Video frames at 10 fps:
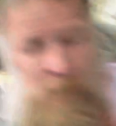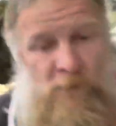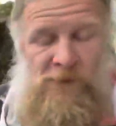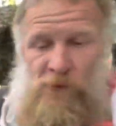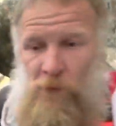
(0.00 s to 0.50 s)

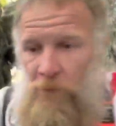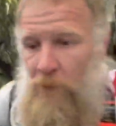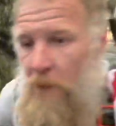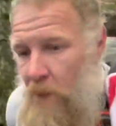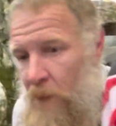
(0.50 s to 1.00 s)
Which, oop,
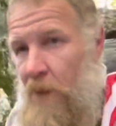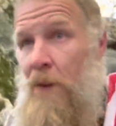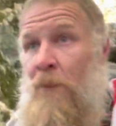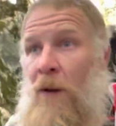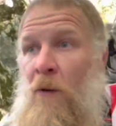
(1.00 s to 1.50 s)
hit
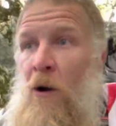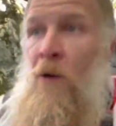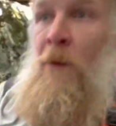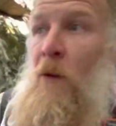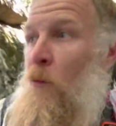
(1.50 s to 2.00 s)
my arm
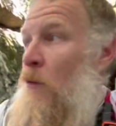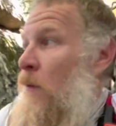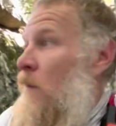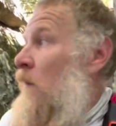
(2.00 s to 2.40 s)
on the wall.